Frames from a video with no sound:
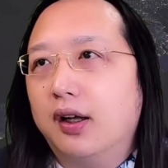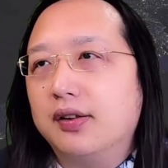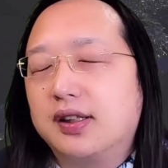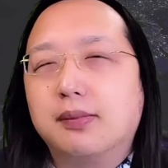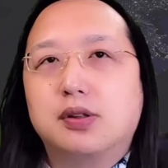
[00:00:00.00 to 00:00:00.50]

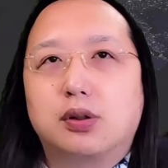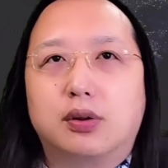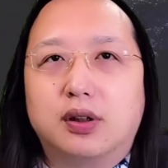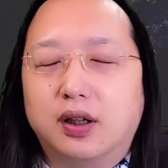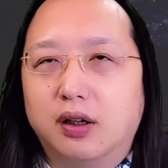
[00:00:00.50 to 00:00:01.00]
some
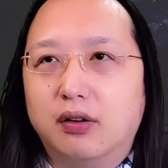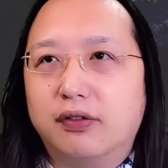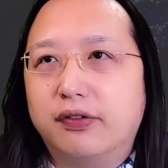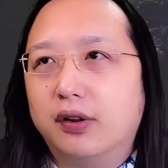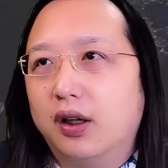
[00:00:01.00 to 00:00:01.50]
sort
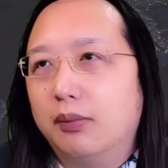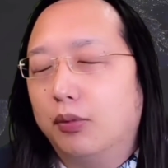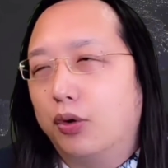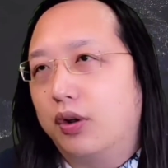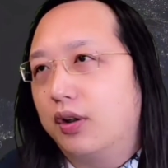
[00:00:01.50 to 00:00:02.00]
of
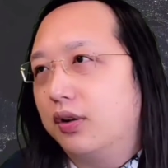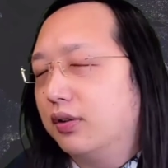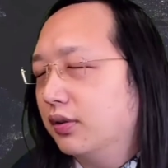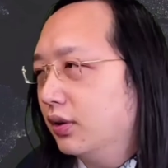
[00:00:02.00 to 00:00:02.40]
more,